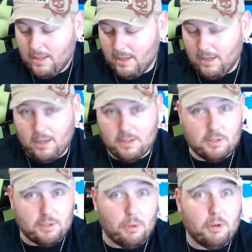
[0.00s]
I
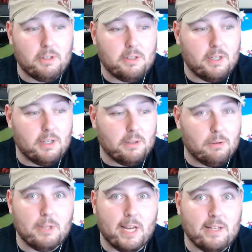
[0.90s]
just saw it in a
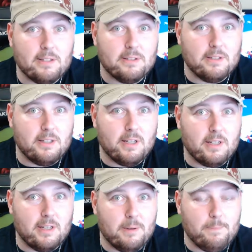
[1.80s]
little case in
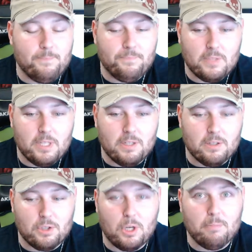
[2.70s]
a
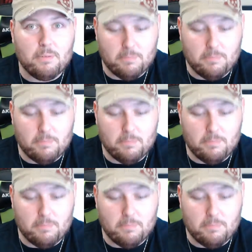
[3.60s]
shop